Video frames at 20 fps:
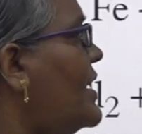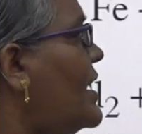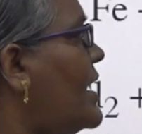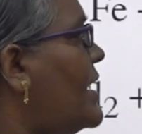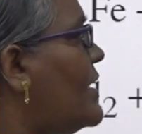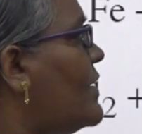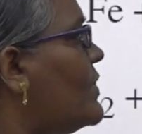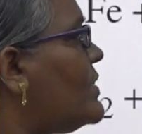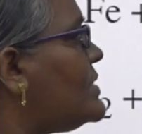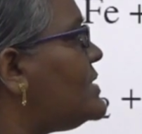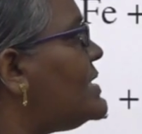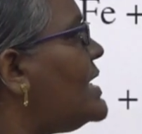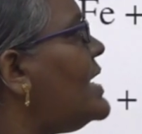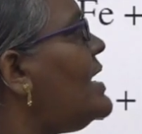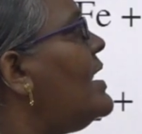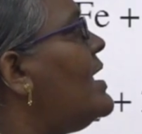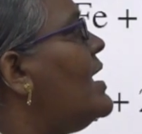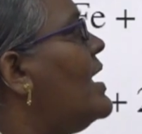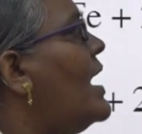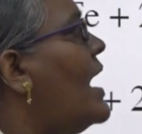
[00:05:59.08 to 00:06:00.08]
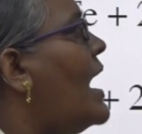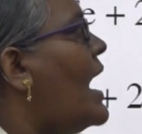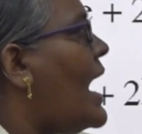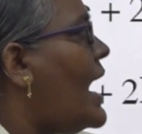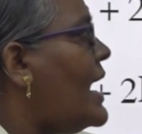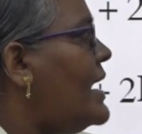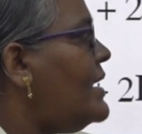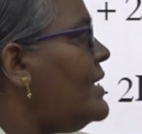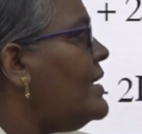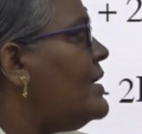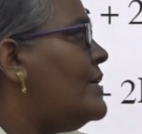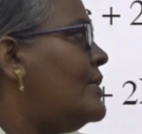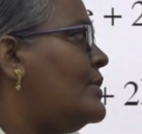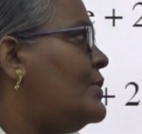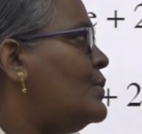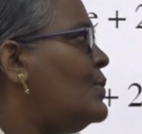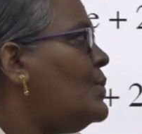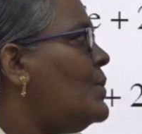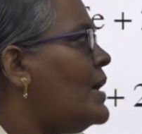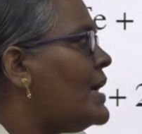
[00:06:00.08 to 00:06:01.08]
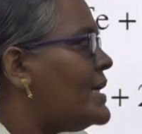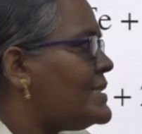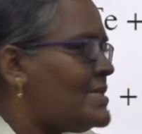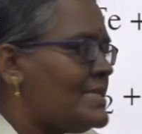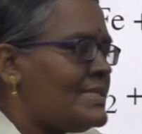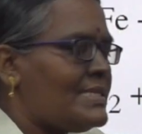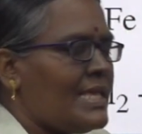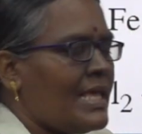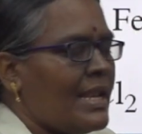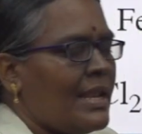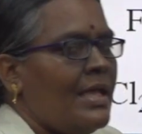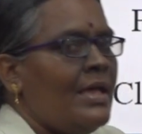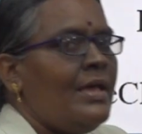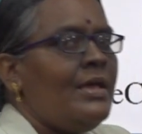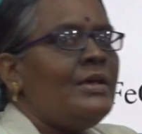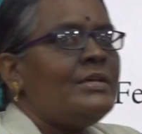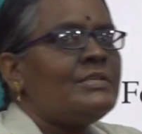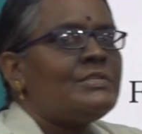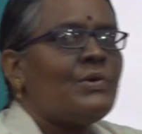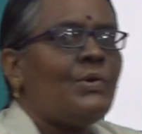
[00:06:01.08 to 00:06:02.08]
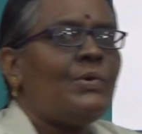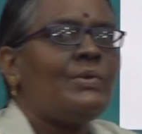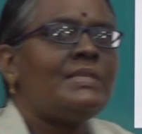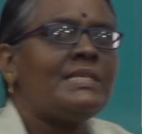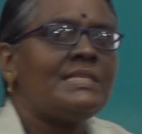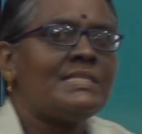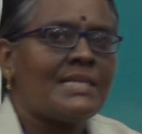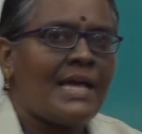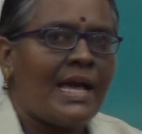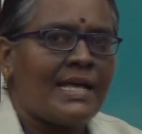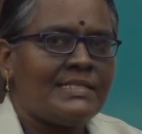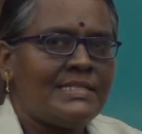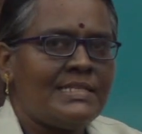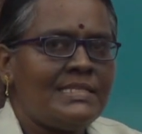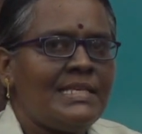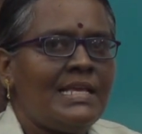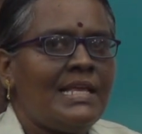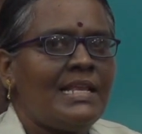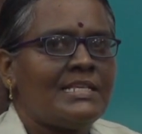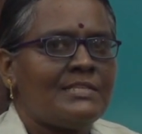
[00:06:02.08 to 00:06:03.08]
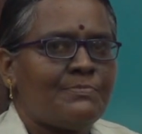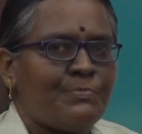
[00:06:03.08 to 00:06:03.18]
hydroxide and 2HCl. So, this HCl is